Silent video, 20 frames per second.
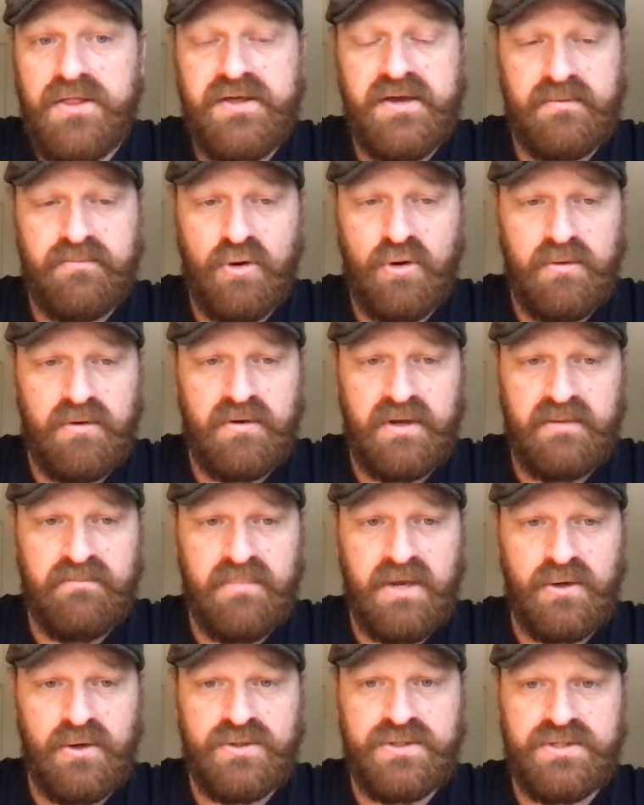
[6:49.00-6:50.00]
think probably
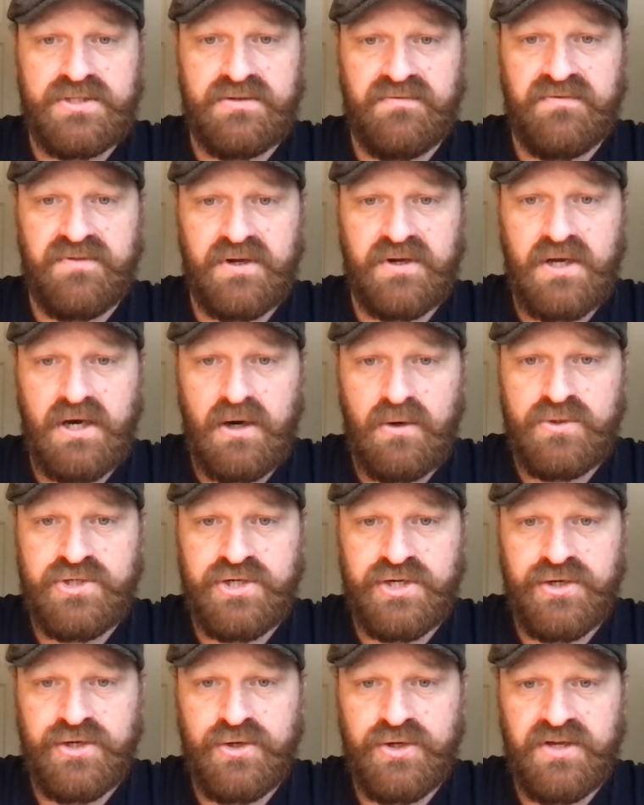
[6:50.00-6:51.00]
most of the
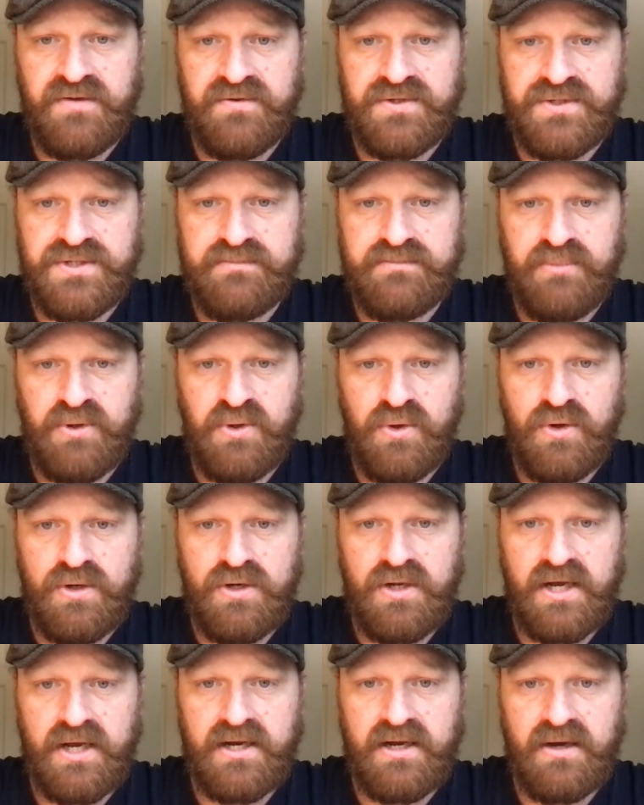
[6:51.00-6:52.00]
culture, not even
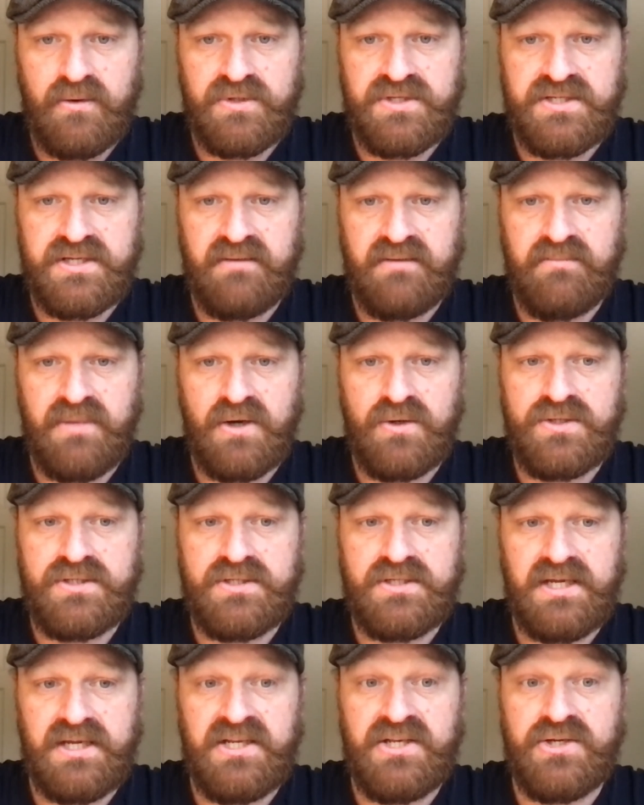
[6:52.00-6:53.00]
sport, like I would say
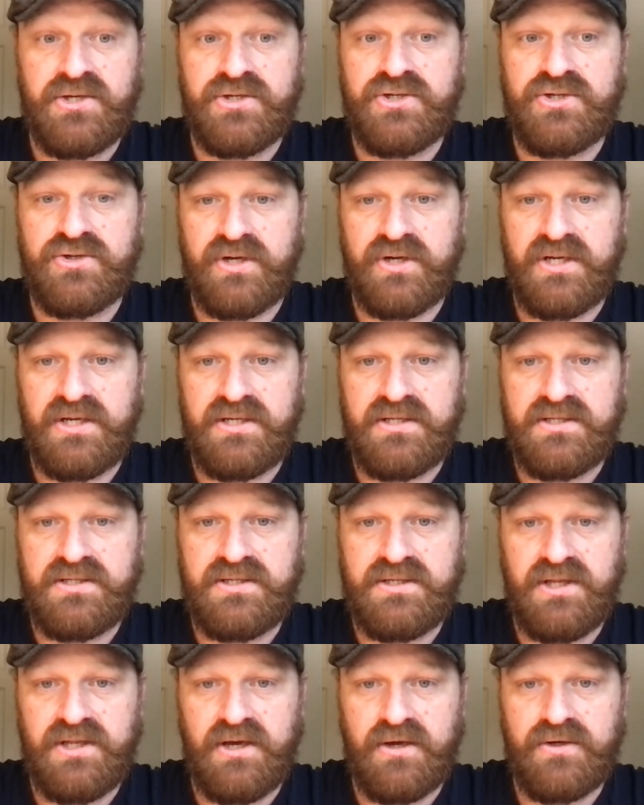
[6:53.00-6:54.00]
most
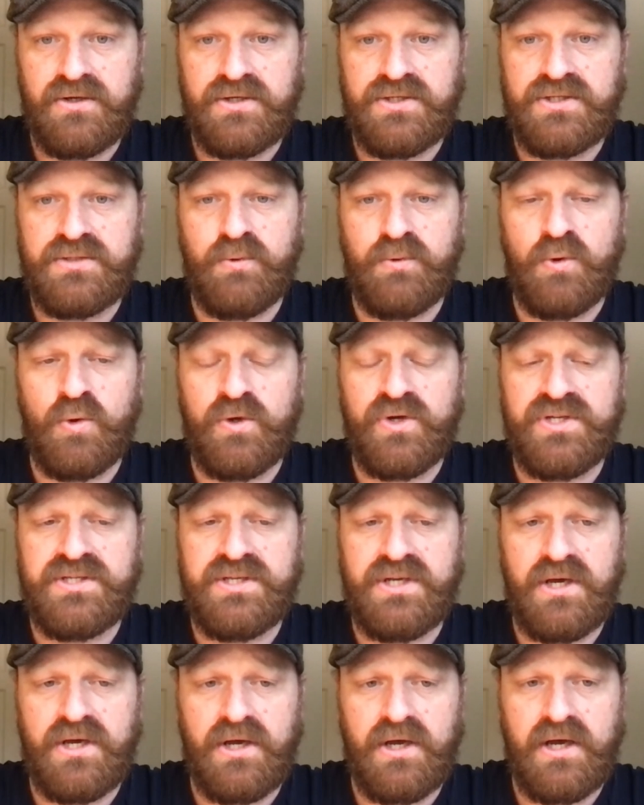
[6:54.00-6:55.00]
industries, because sport is
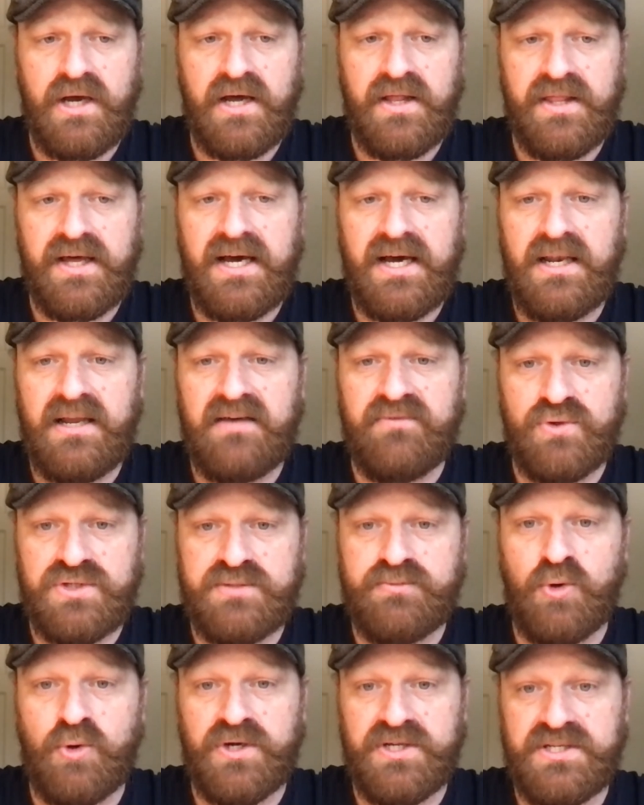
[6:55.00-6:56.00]
at that level,
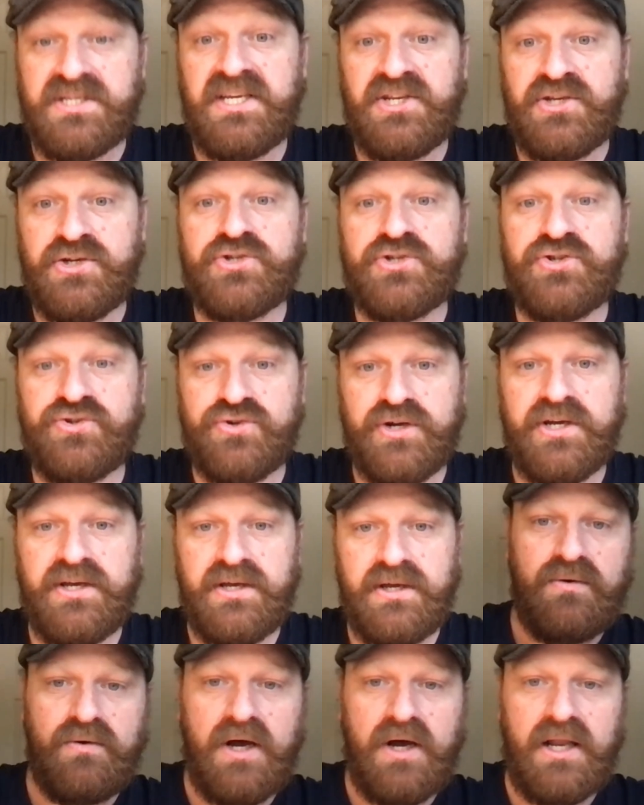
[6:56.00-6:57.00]
sport is an industry,
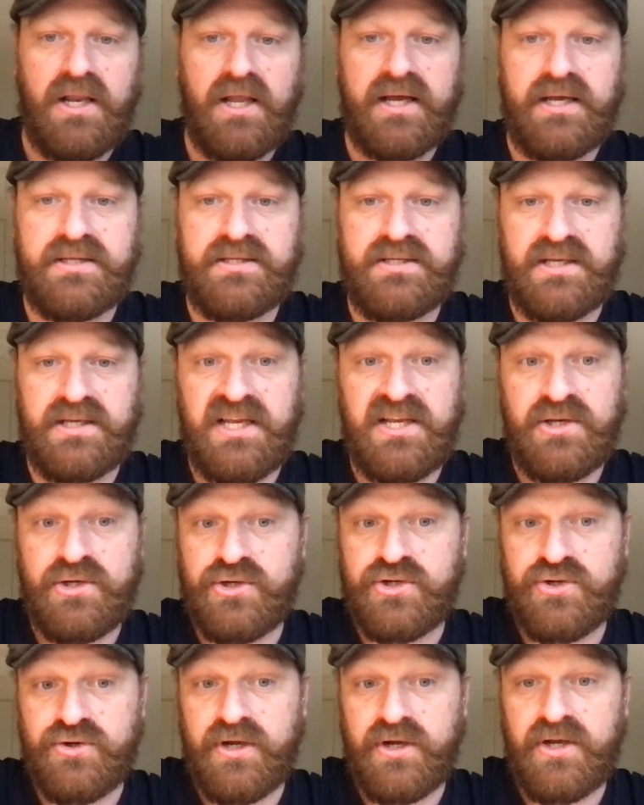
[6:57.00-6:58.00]
right? Like it's an
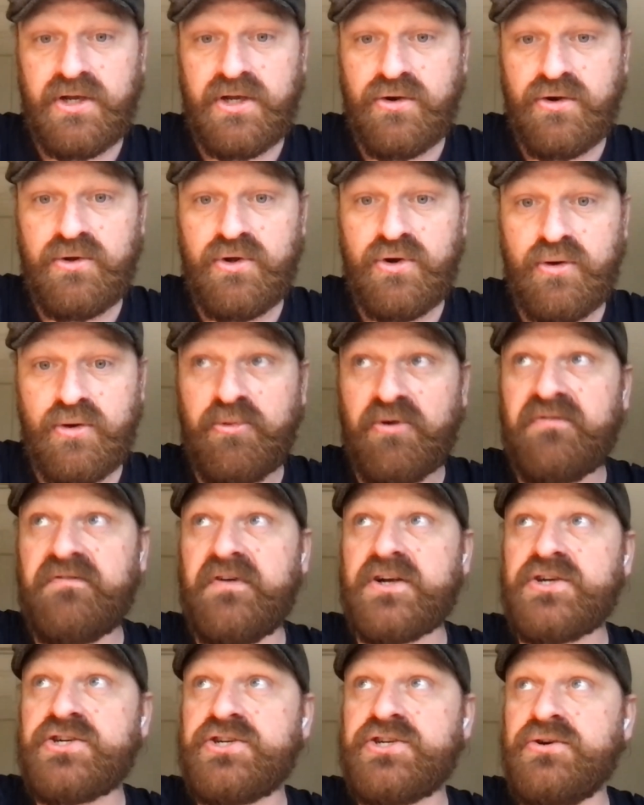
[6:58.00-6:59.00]
industry, you're a
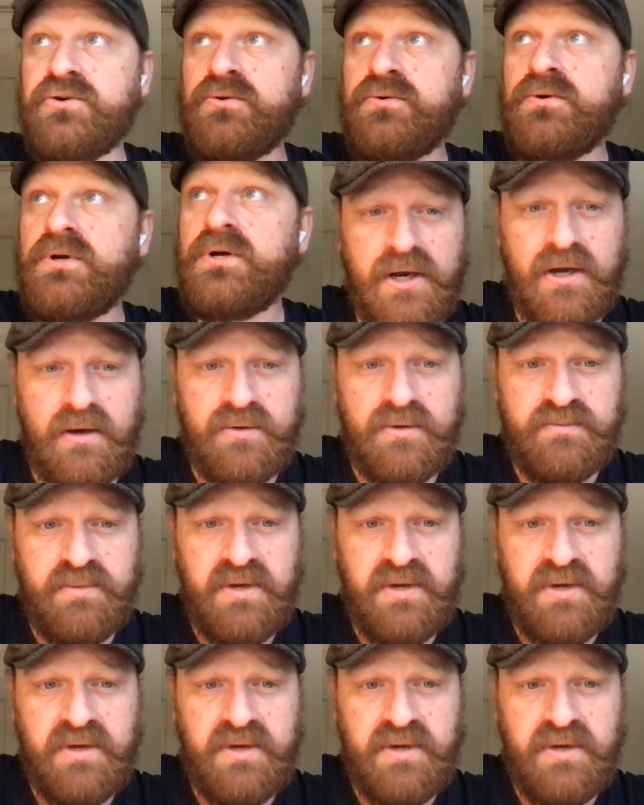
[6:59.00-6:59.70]
professional, and I was